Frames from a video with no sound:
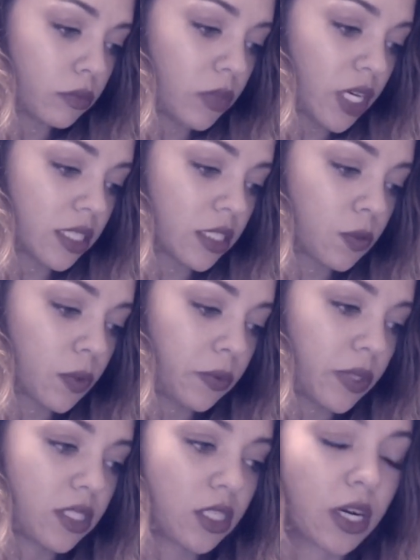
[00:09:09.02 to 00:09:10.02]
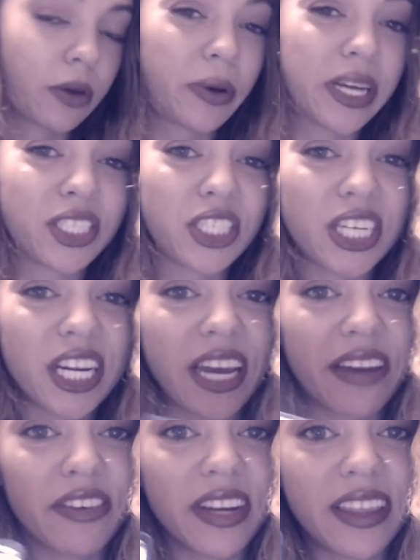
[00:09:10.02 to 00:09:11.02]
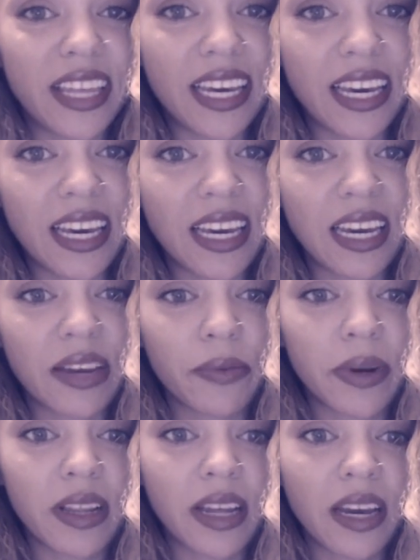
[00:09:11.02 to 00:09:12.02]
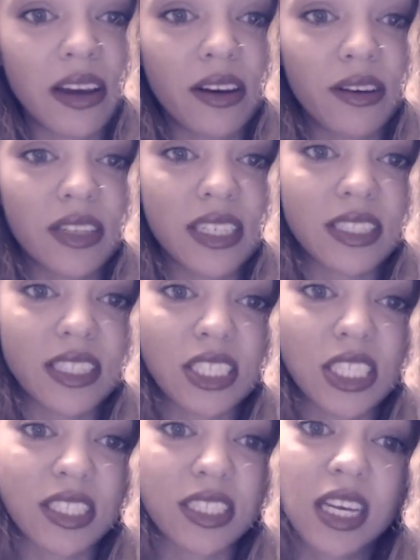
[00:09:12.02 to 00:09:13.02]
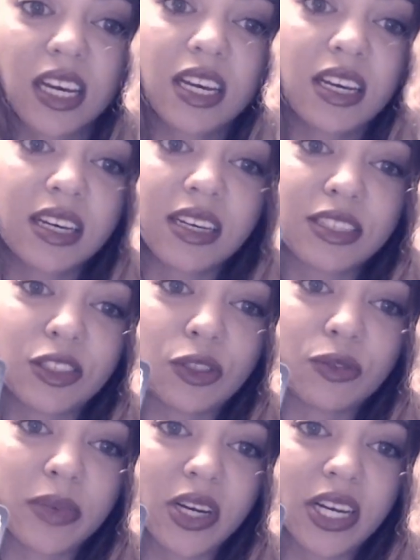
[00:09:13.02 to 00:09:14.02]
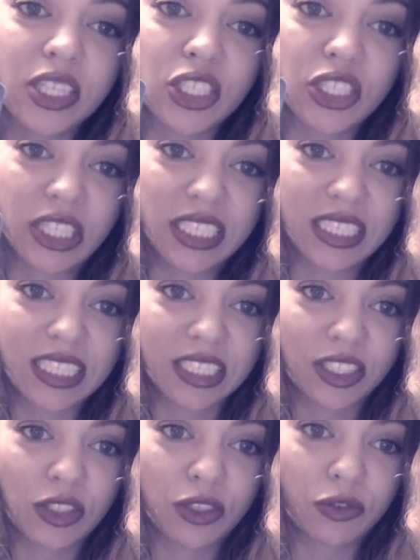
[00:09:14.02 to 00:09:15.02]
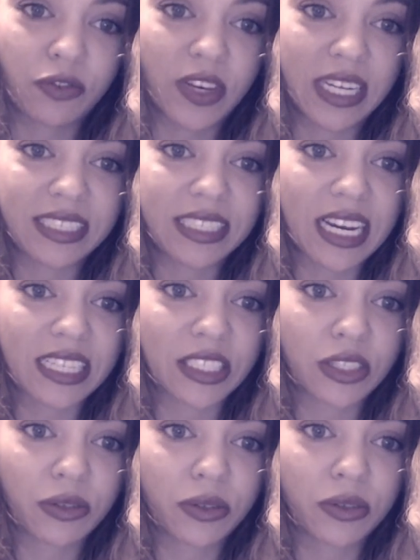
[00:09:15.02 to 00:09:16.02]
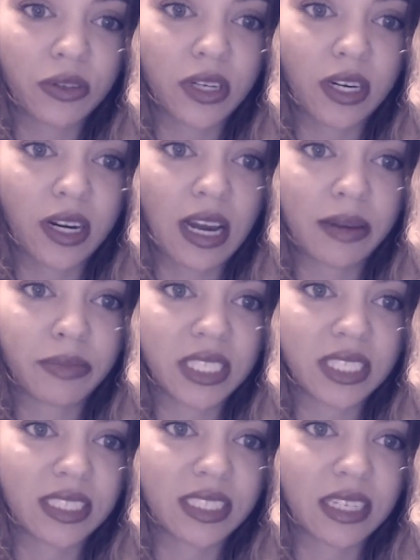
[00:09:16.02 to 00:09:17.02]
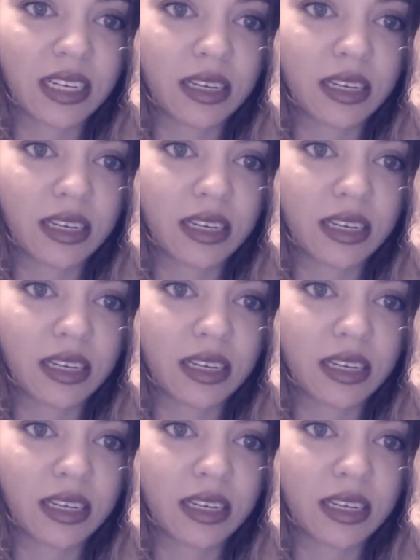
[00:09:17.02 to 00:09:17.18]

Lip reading: Because it's when we start questioning everything and we're like, oh, this is just too much, or this is too fantastical, or I'm just